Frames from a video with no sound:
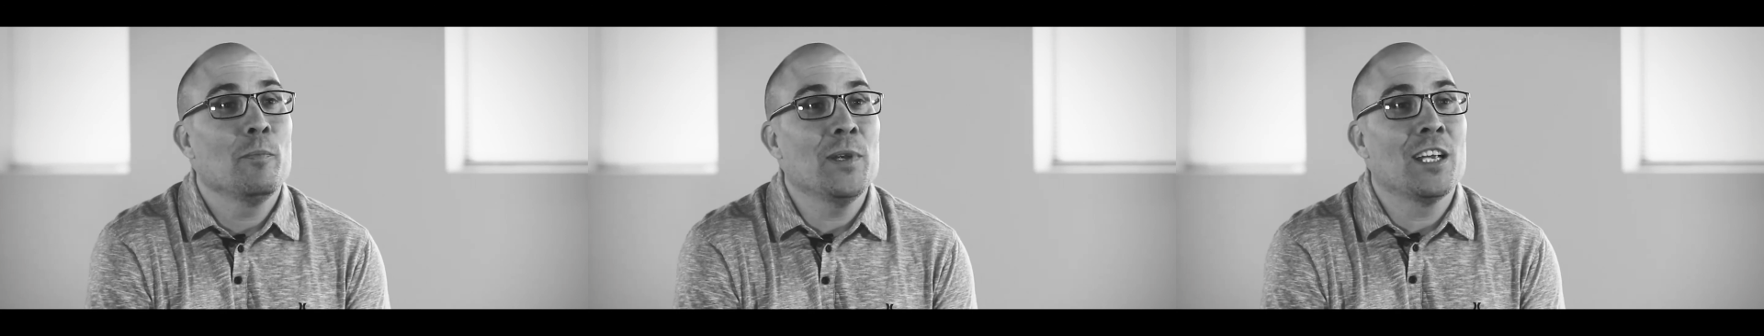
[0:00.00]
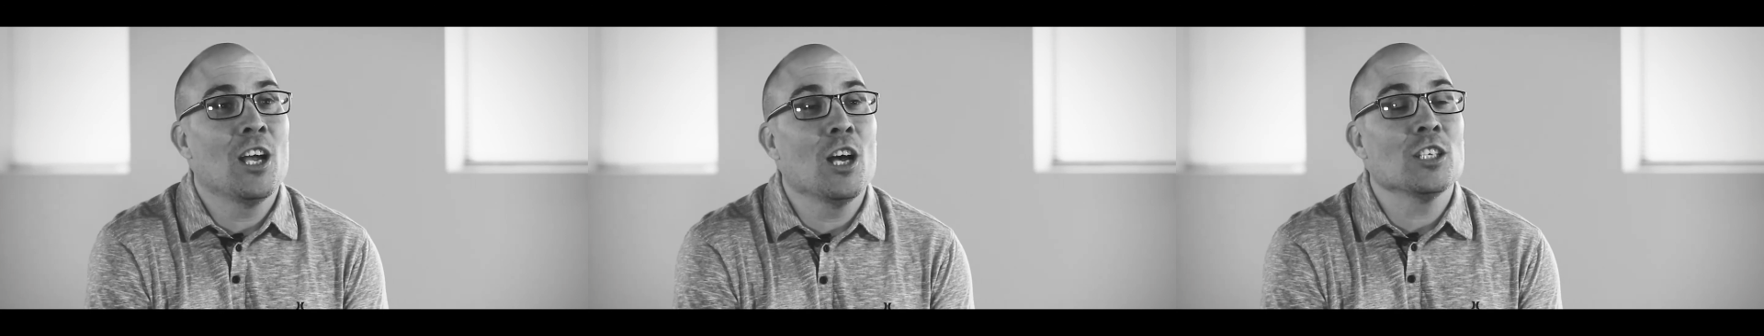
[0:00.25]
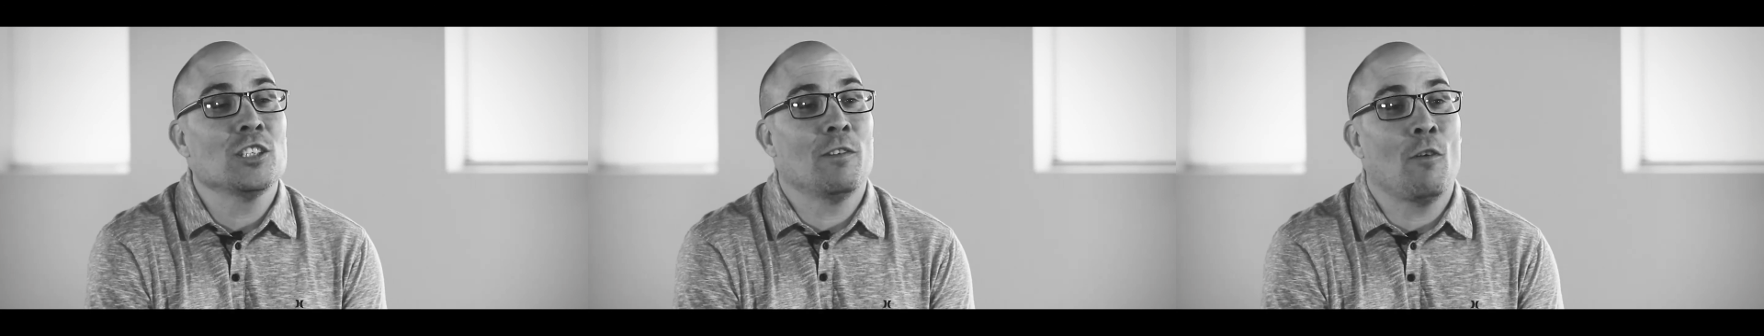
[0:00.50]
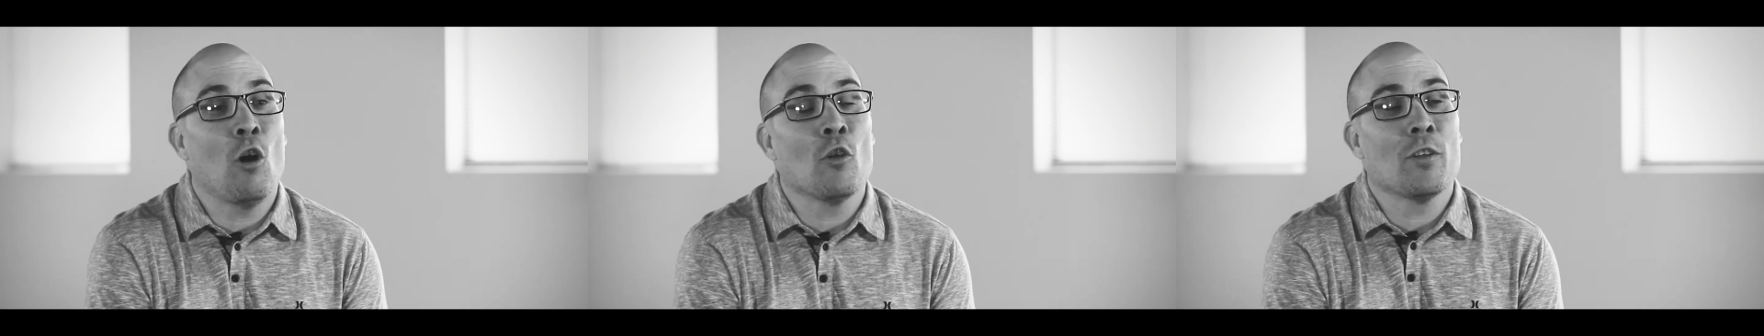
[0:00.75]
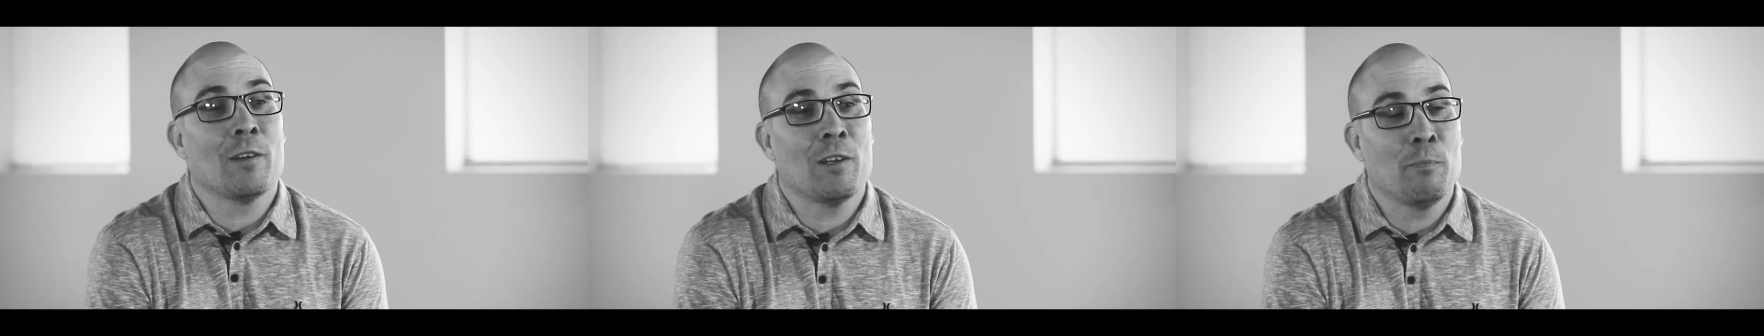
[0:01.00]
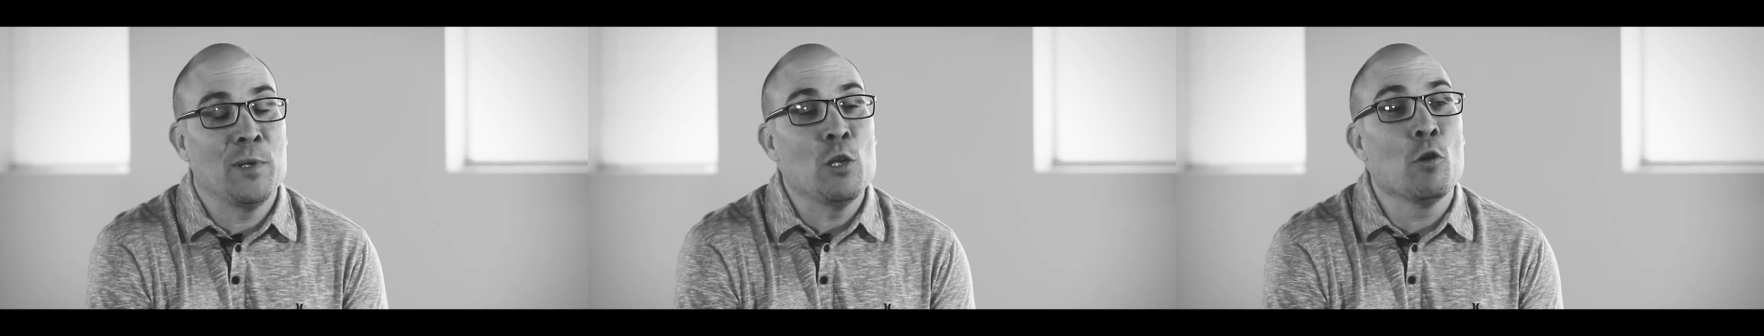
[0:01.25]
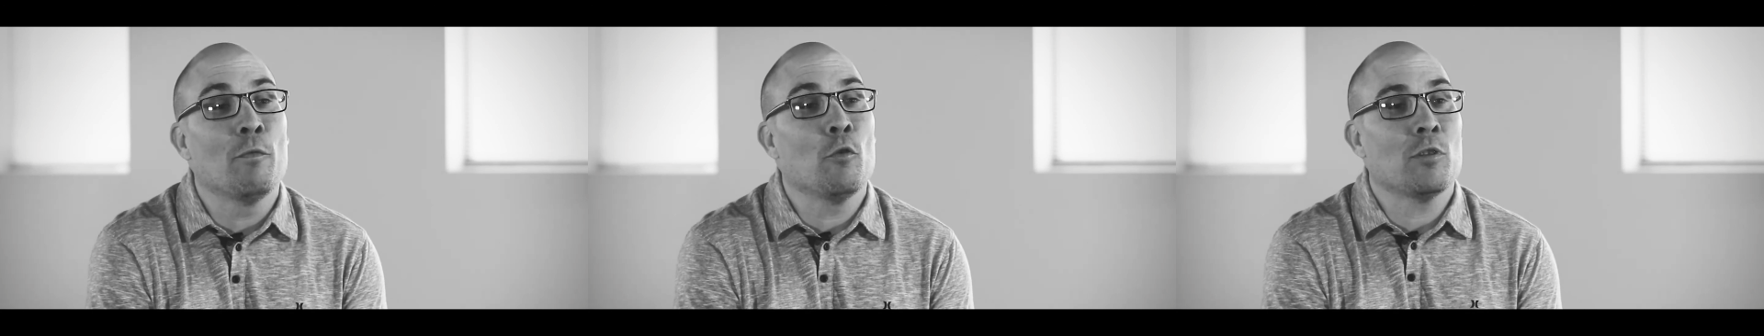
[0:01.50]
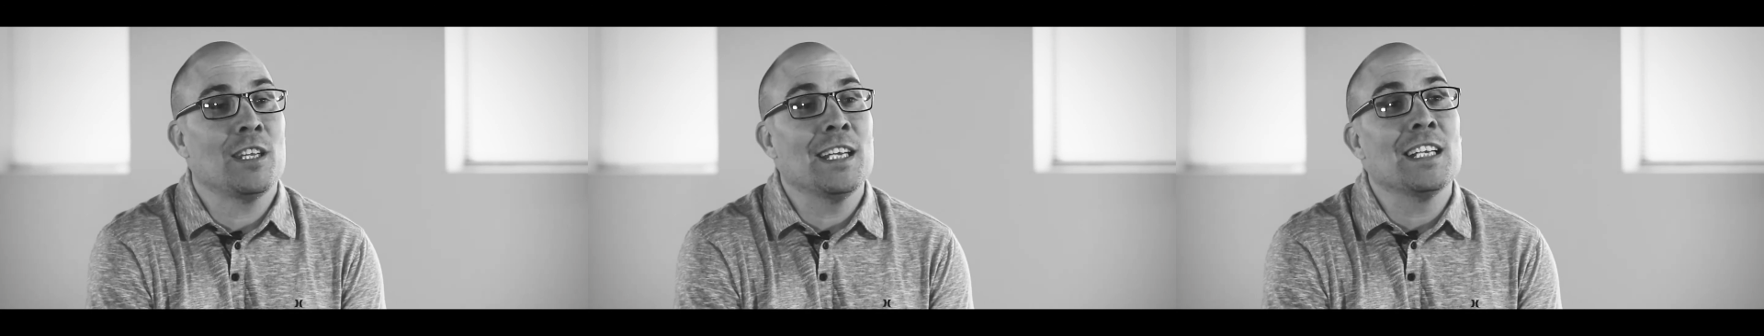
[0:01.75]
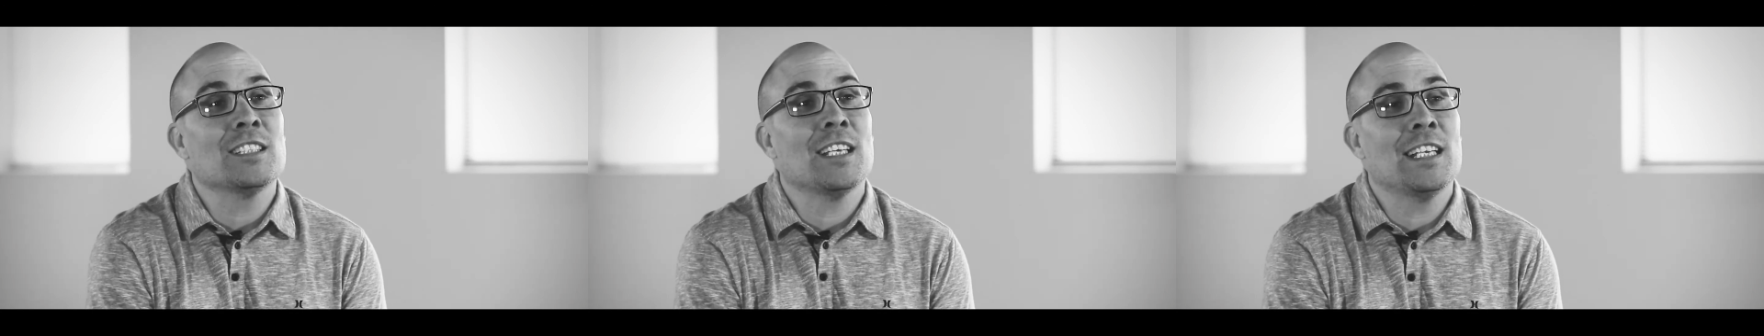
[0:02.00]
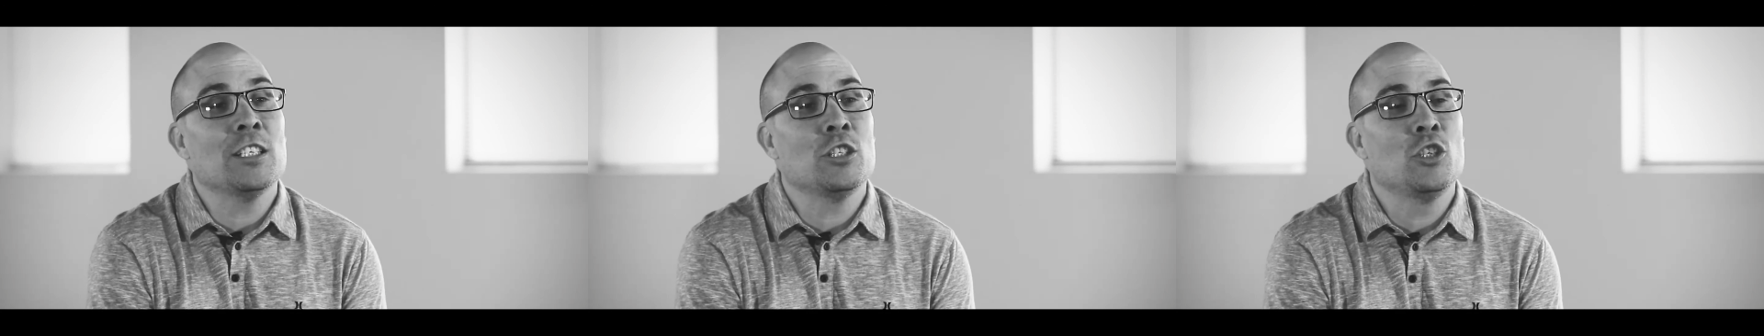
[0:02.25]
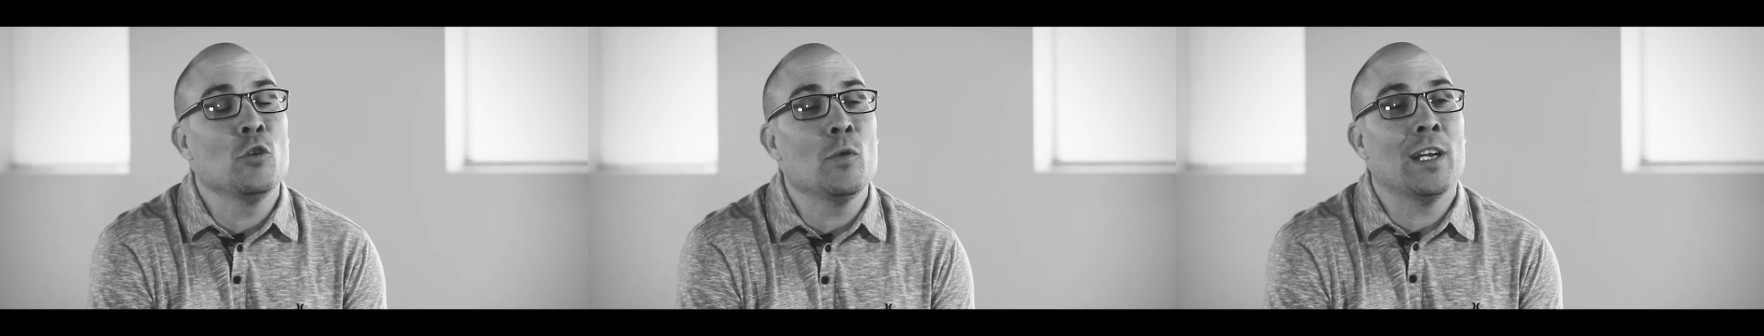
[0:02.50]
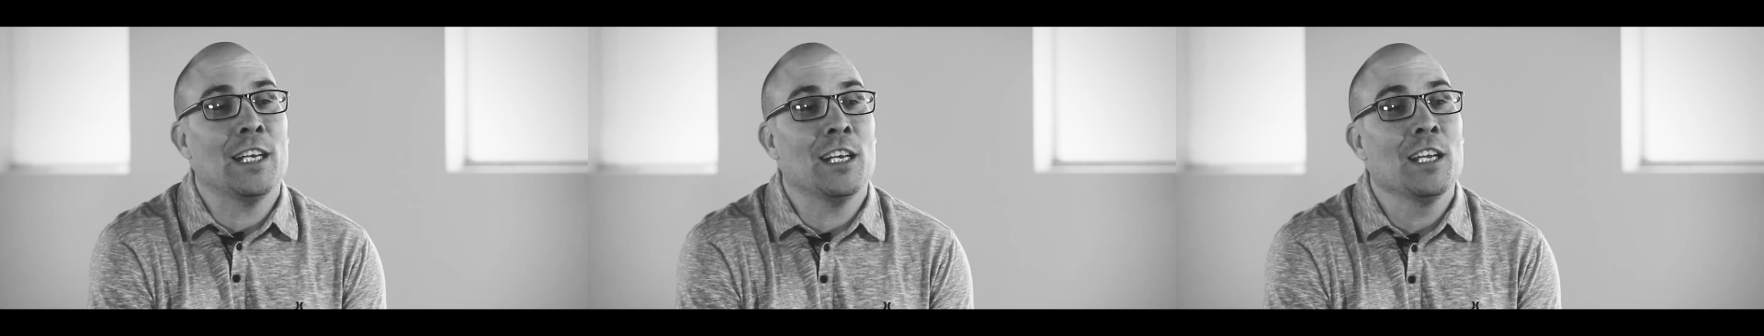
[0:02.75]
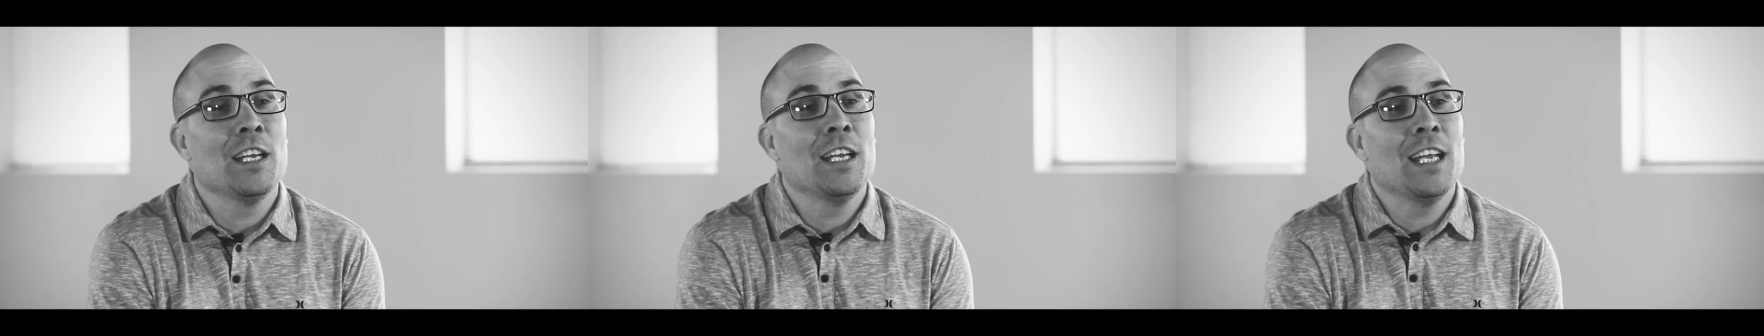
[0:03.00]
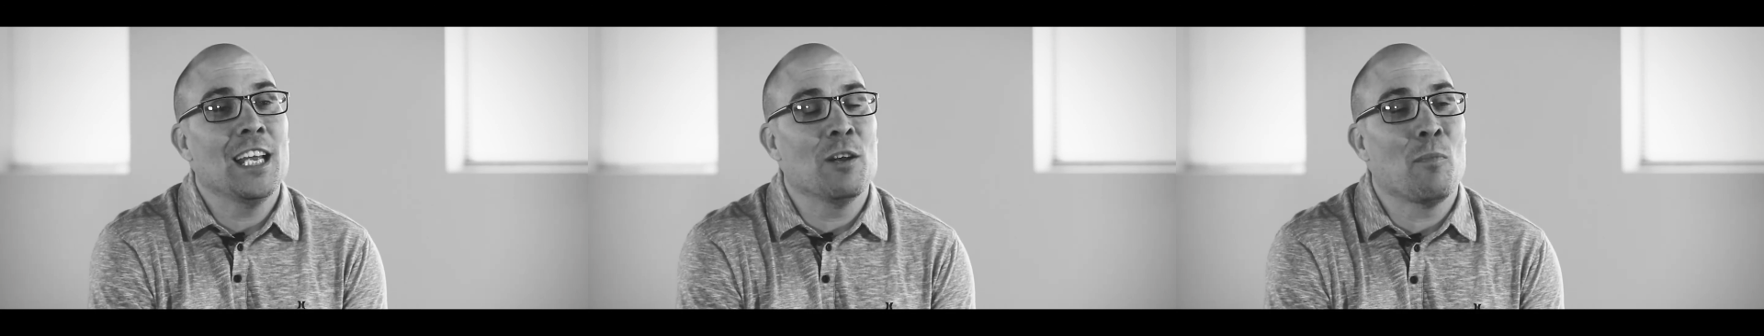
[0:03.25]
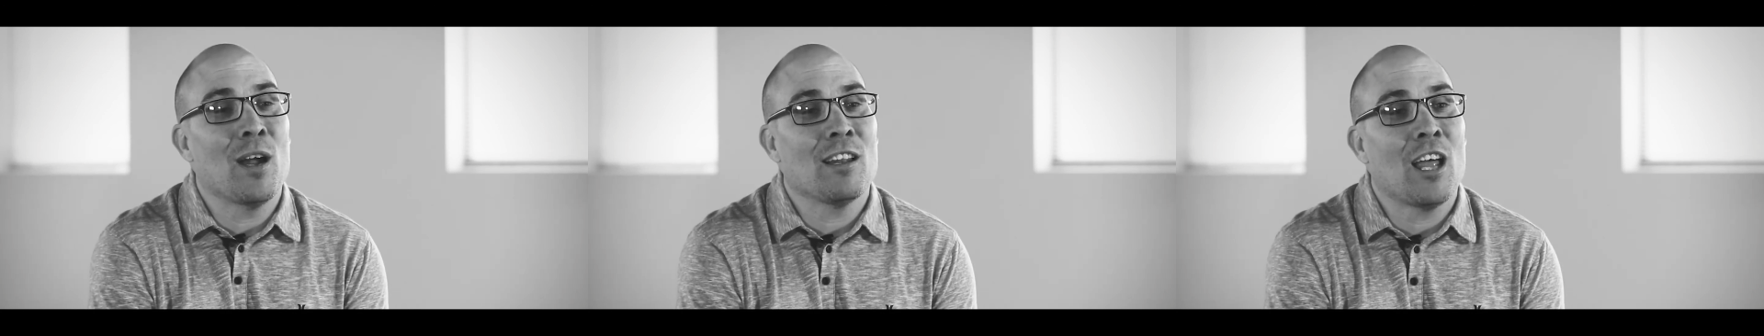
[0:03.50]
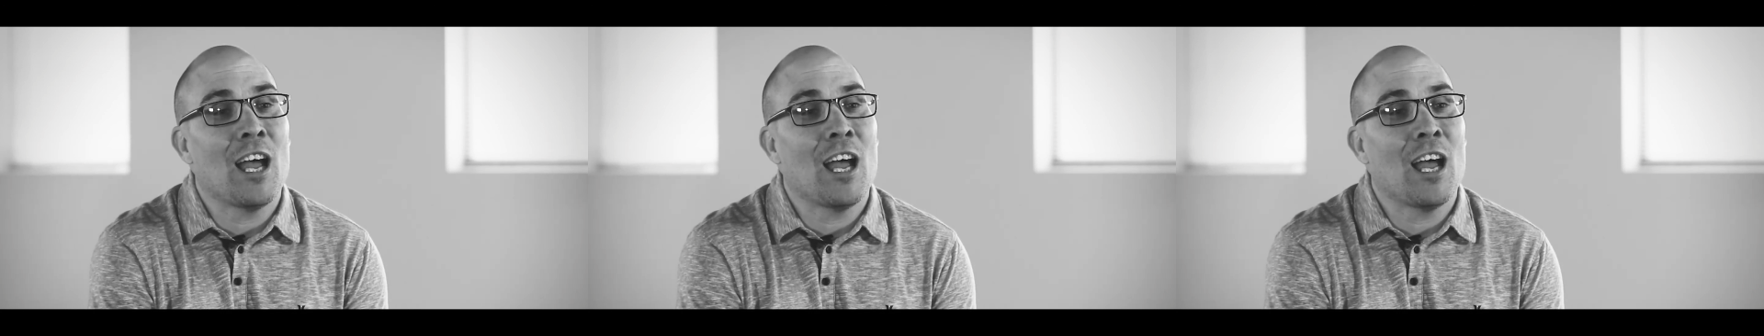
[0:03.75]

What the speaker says: Because of all the beautiful things that He's doing in my